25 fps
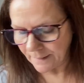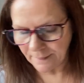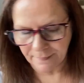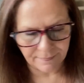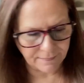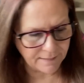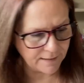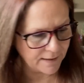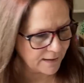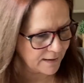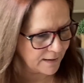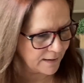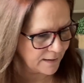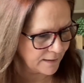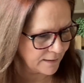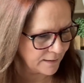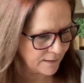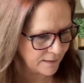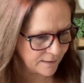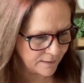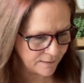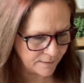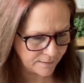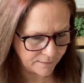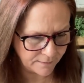
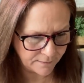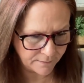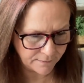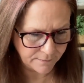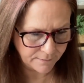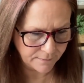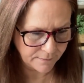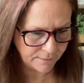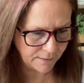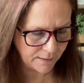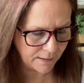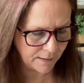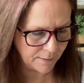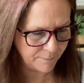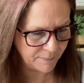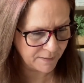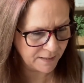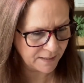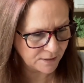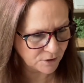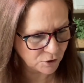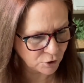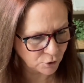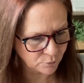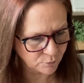Then I
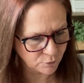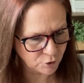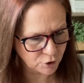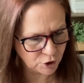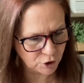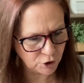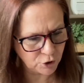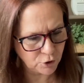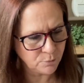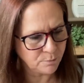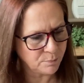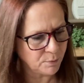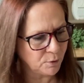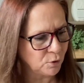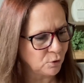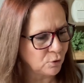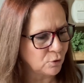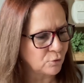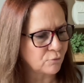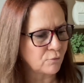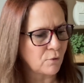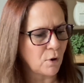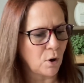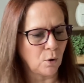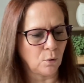picked up 2
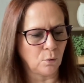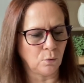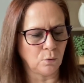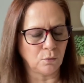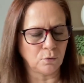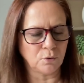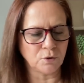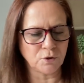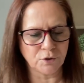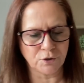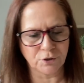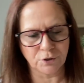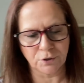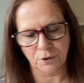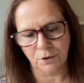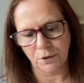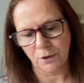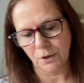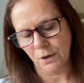bulk rolls